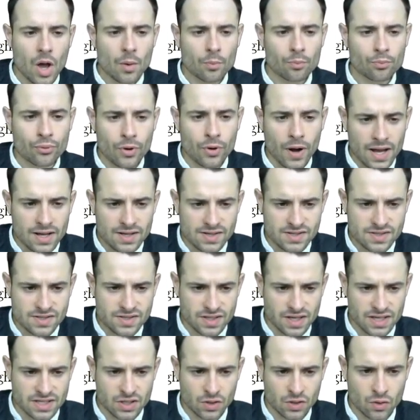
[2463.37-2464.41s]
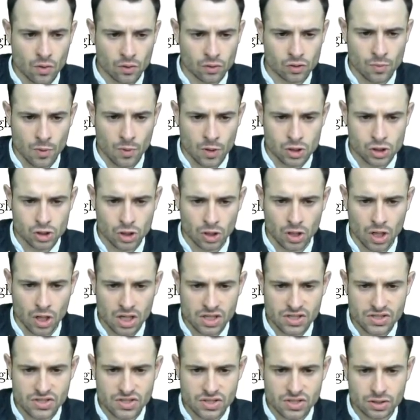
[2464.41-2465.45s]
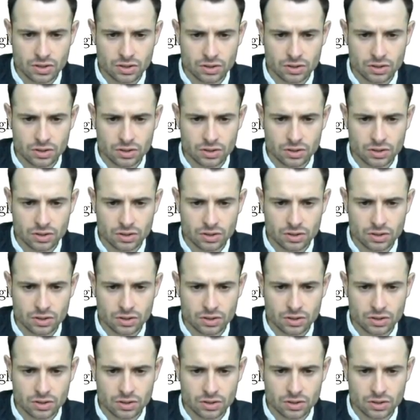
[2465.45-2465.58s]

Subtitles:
Price is equal to marginal cost.